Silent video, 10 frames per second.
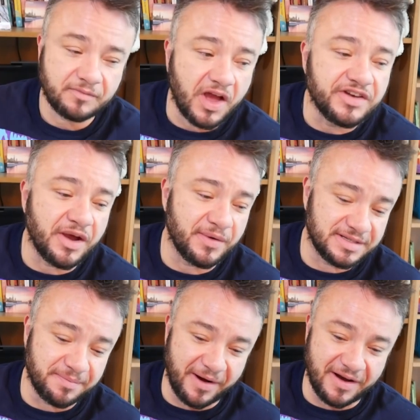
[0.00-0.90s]
I know
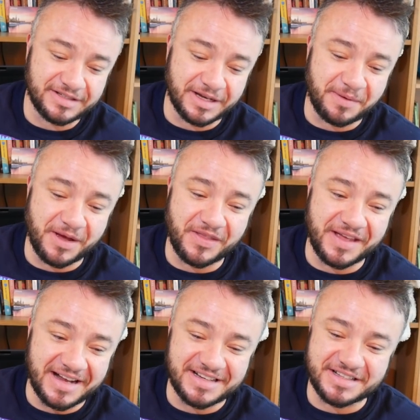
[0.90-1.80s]
it's embarrassing, but at
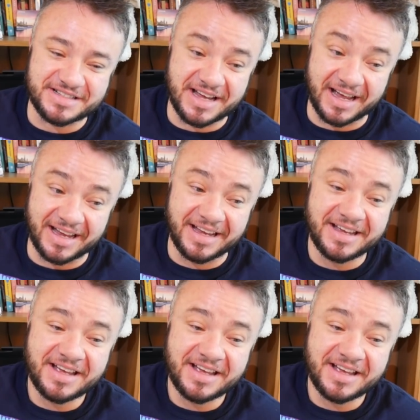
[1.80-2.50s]
the end of the day,